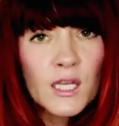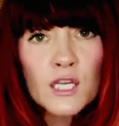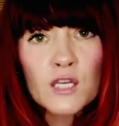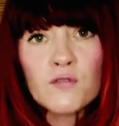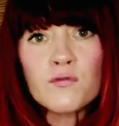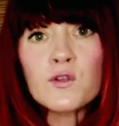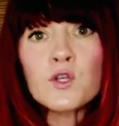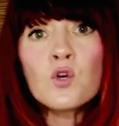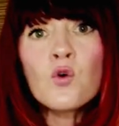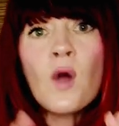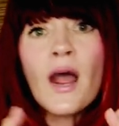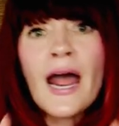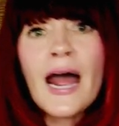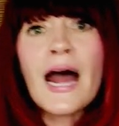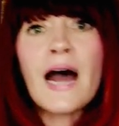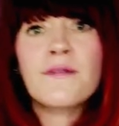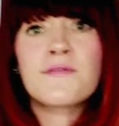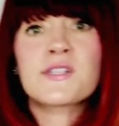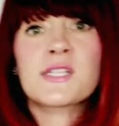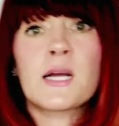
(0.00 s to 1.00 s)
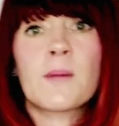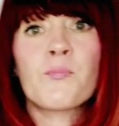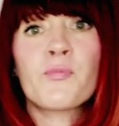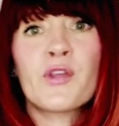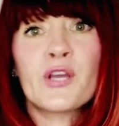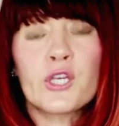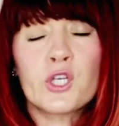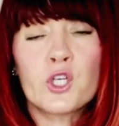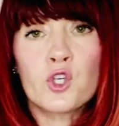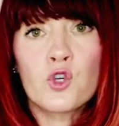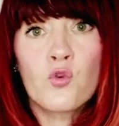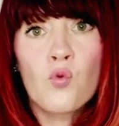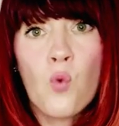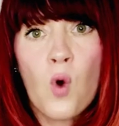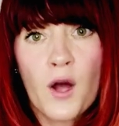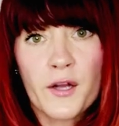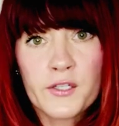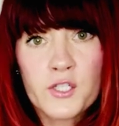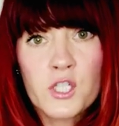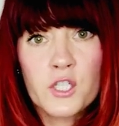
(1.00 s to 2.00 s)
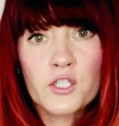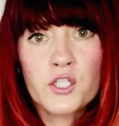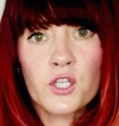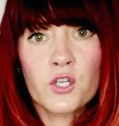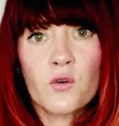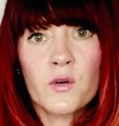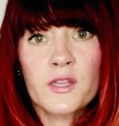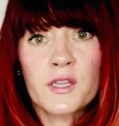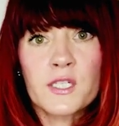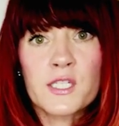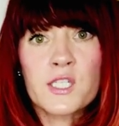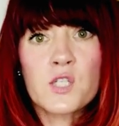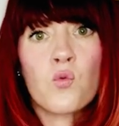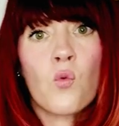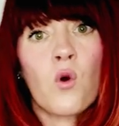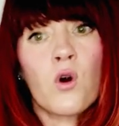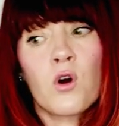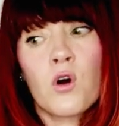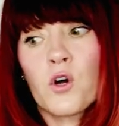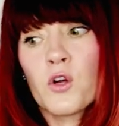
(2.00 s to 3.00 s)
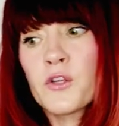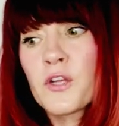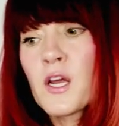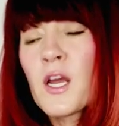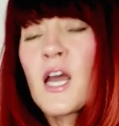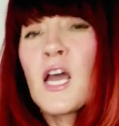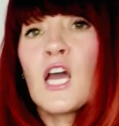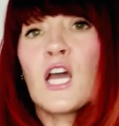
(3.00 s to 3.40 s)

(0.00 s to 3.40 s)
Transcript: if you have something you want to do in this world,